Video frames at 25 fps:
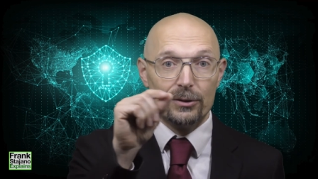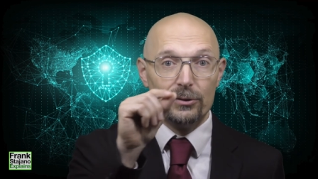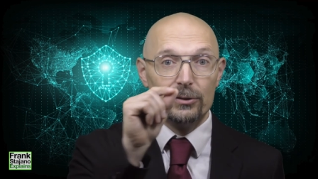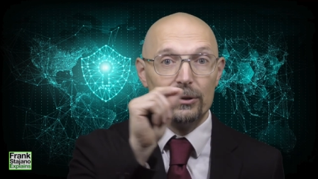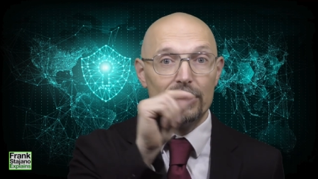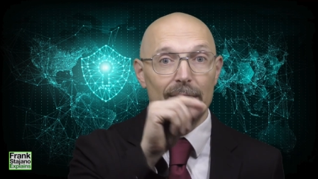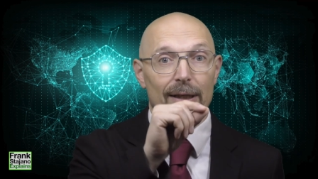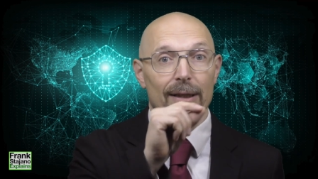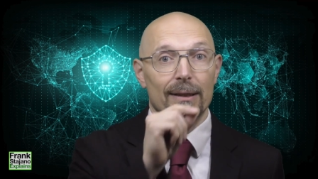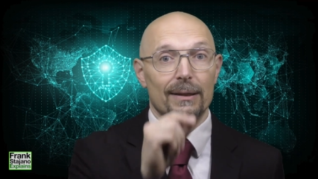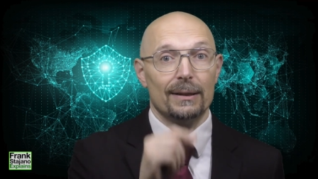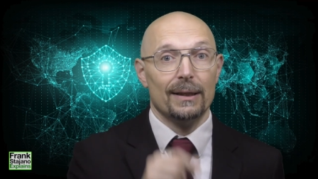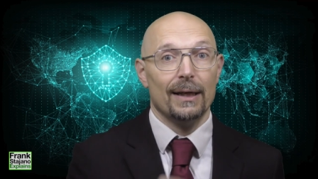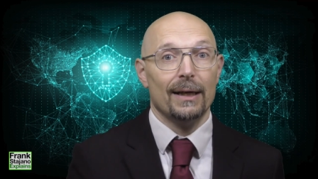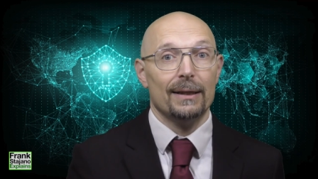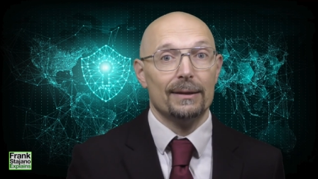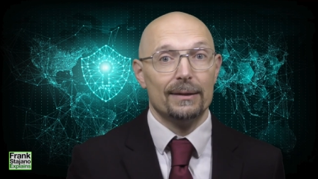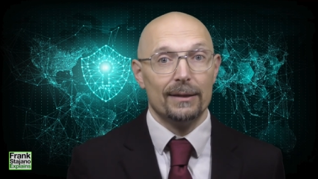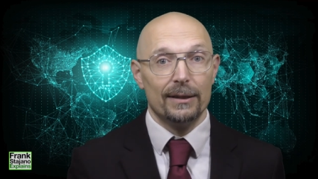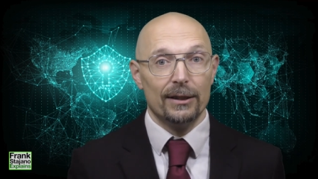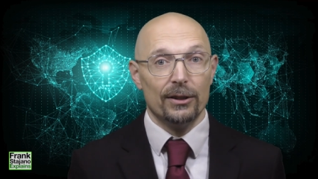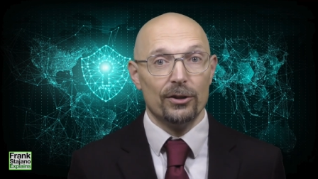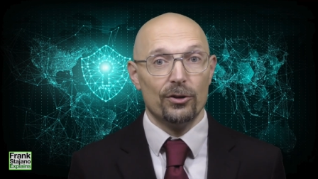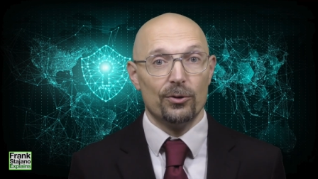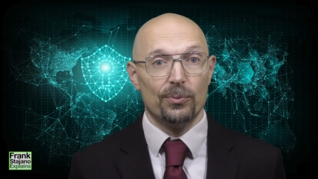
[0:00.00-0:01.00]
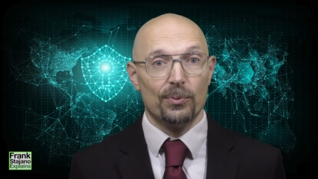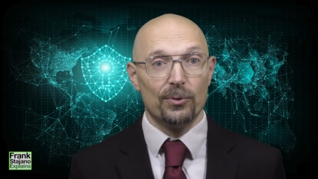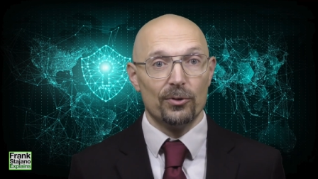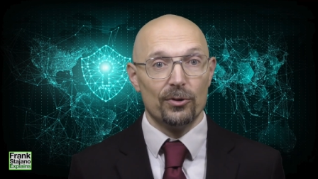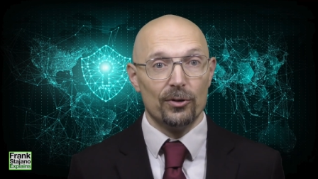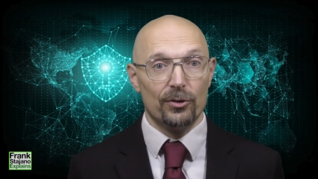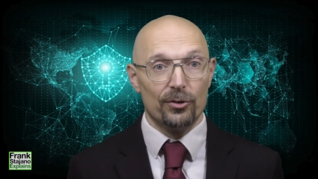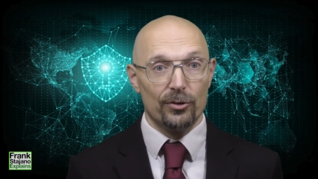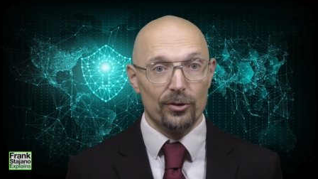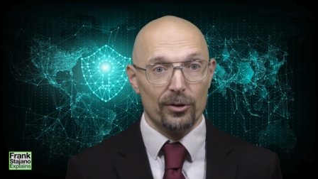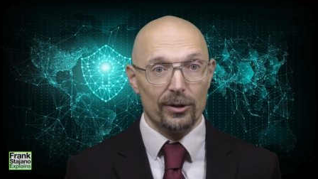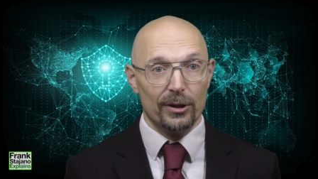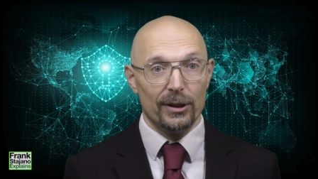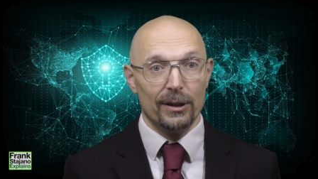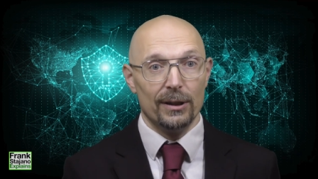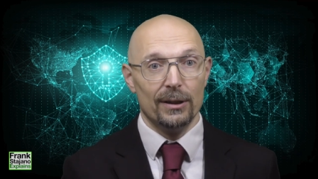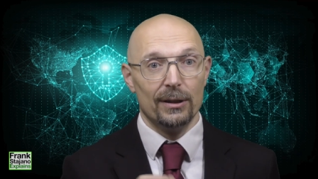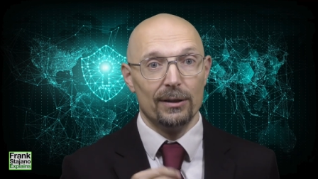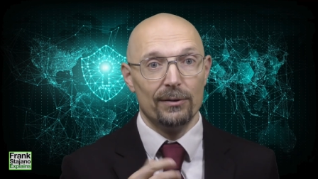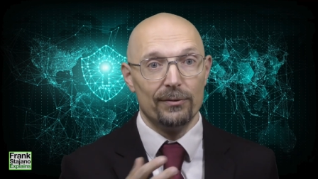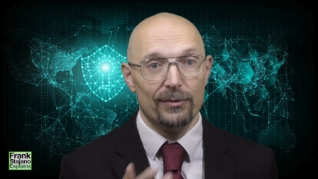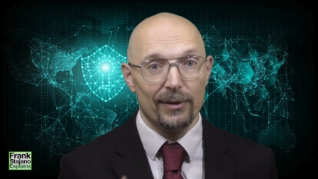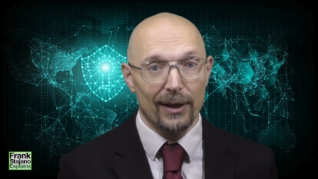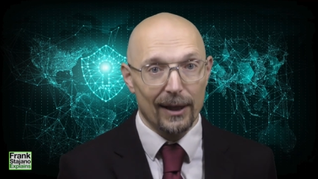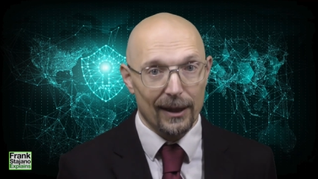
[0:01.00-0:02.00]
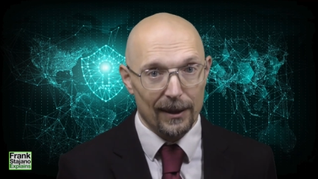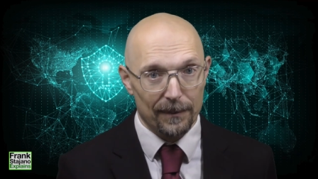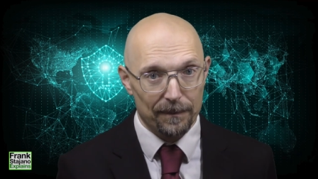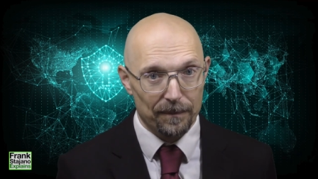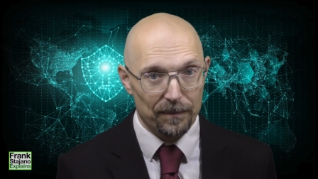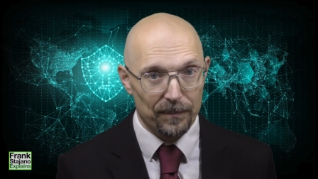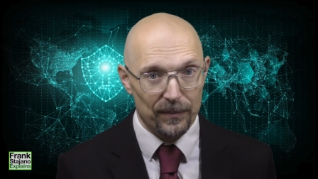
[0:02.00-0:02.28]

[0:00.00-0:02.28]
contained at each position in the file.